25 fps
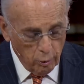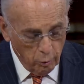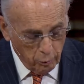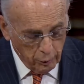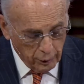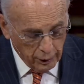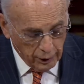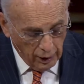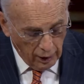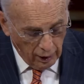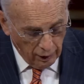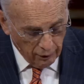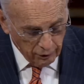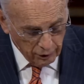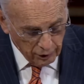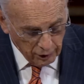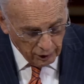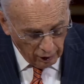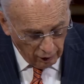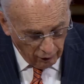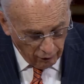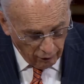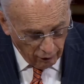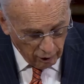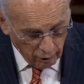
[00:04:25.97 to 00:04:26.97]
we do when we
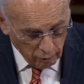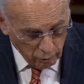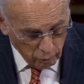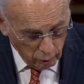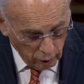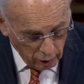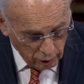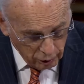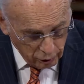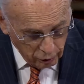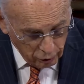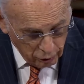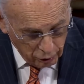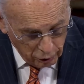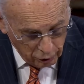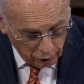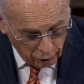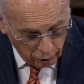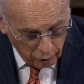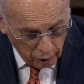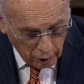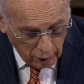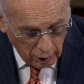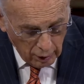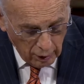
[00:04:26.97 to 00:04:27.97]
gather together and what
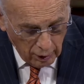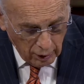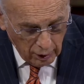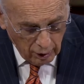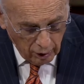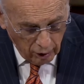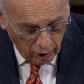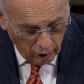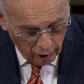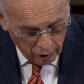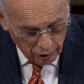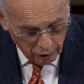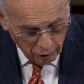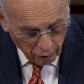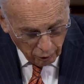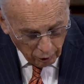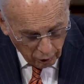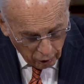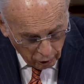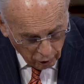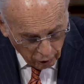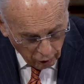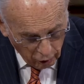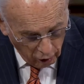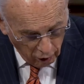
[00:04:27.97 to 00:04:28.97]
you do on
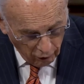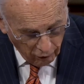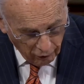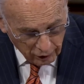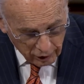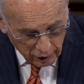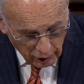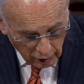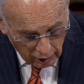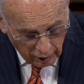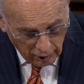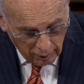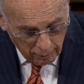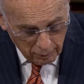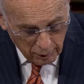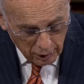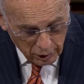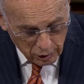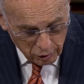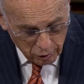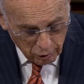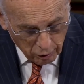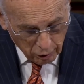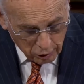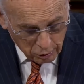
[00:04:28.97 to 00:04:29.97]
your own all the
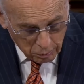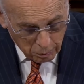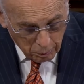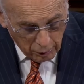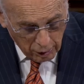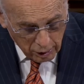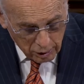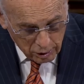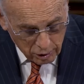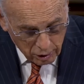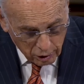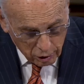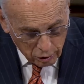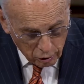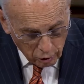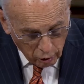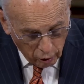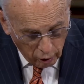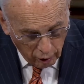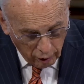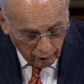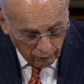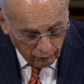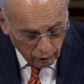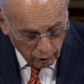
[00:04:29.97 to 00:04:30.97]
time as you express
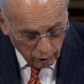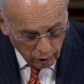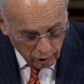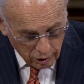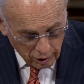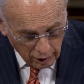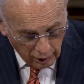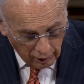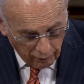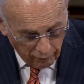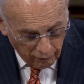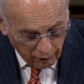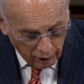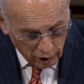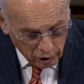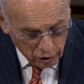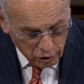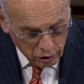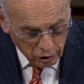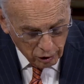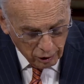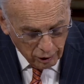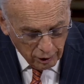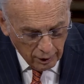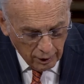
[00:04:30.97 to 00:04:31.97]
the joy of your
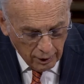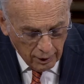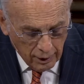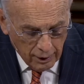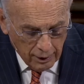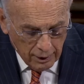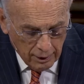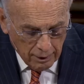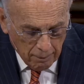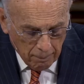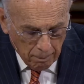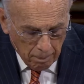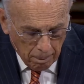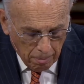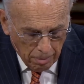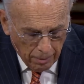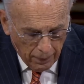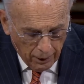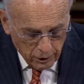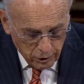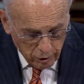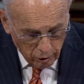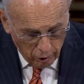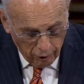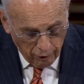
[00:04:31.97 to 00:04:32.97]
salvation.
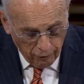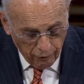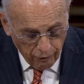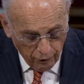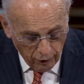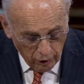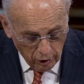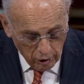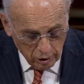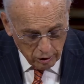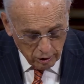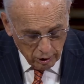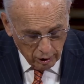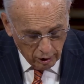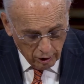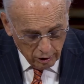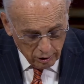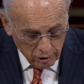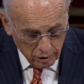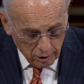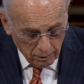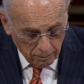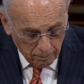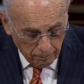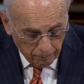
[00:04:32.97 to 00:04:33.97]
So the
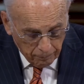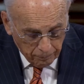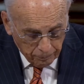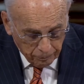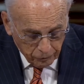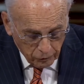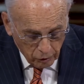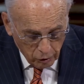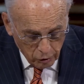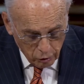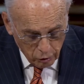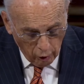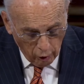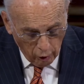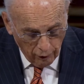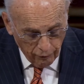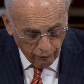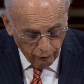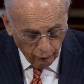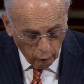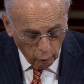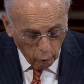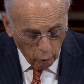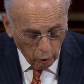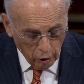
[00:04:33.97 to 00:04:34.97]
first is
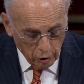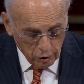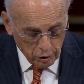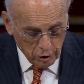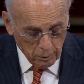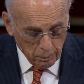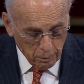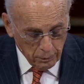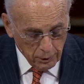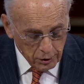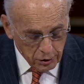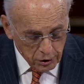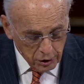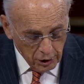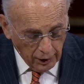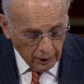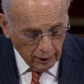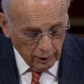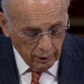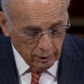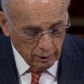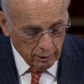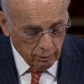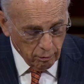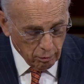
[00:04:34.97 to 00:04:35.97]
joyful worship. The
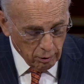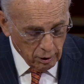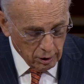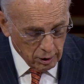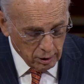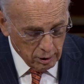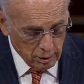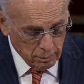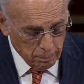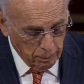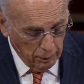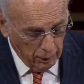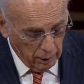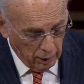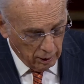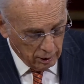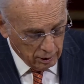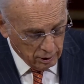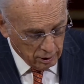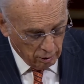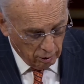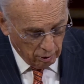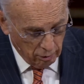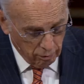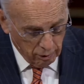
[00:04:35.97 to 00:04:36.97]
second
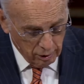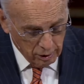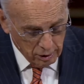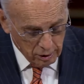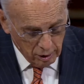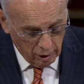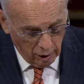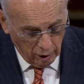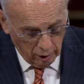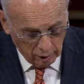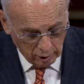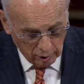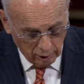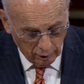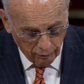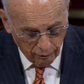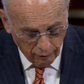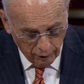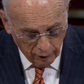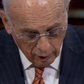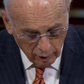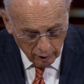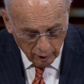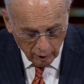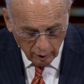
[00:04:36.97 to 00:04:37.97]
response or
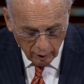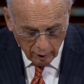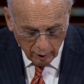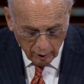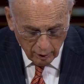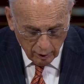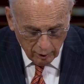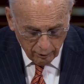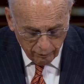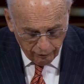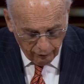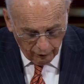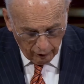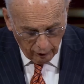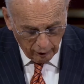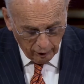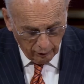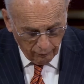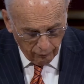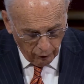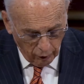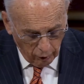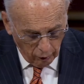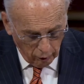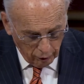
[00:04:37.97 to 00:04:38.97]
result of the
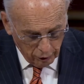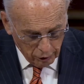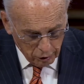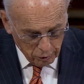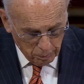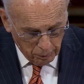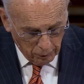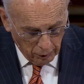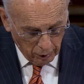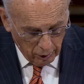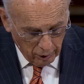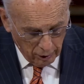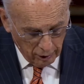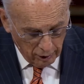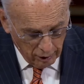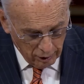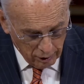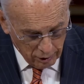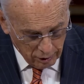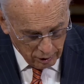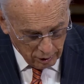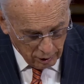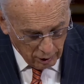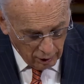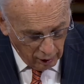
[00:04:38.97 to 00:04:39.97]
filling of the Holy
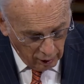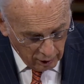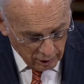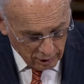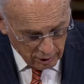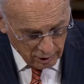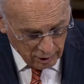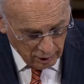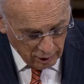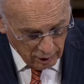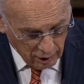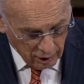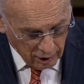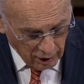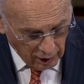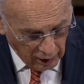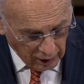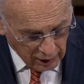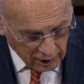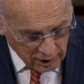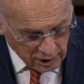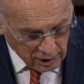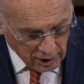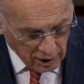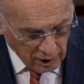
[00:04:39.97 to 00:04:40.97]
Spirit is
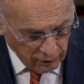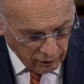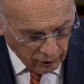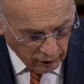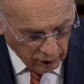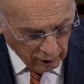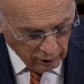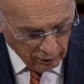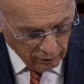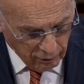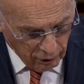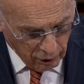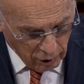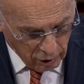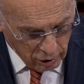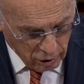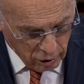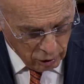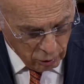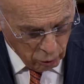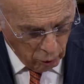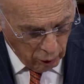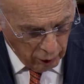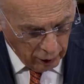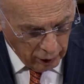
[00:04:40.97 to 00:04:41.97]
constant thanksgiving.
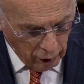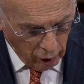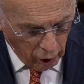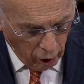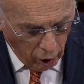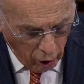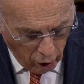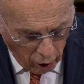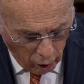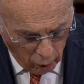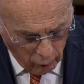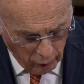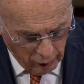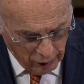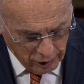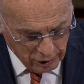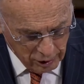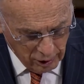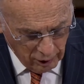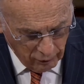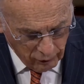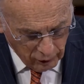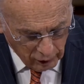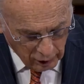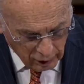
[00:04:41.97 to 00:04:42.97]
Verse 20,
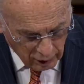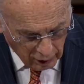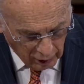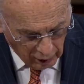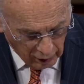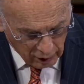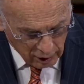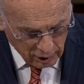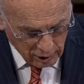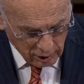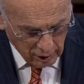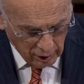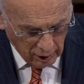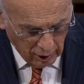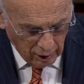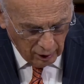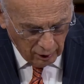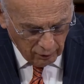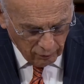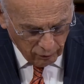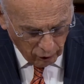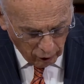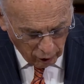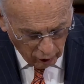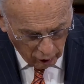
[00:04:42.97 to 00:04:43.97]
always giving thanks
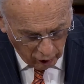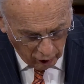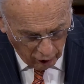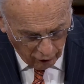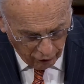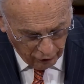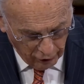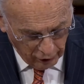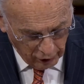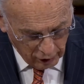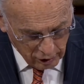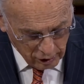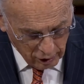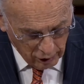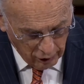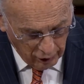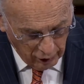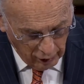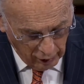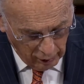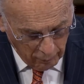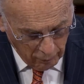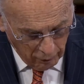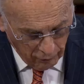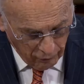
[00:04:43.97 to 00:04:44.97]
for all
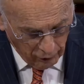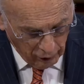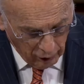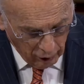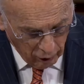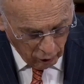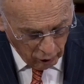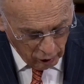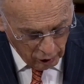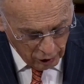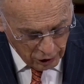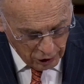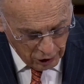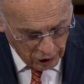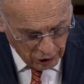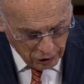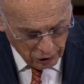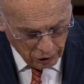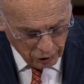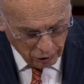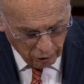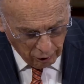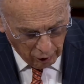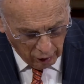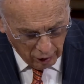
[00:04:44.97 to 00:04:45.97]
things in the name of our
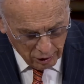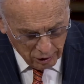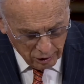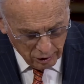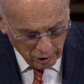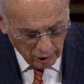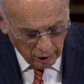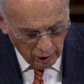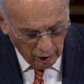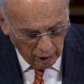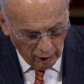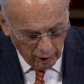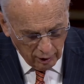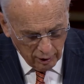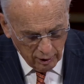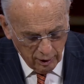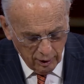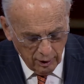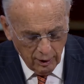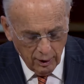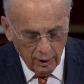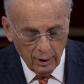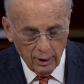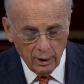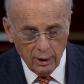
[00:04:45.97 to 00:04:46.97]
Lord Jesus Christ to
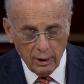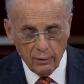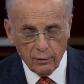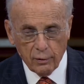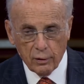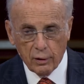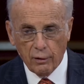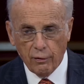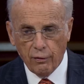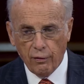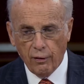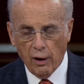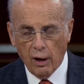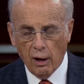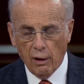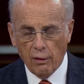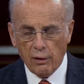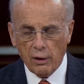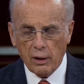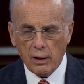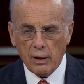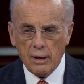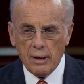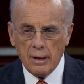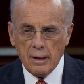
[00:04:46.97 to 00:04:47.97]
God, even the
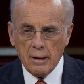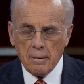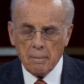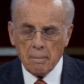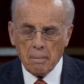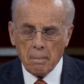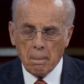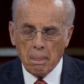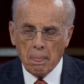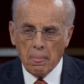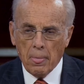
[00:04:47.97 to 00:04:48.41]
Father.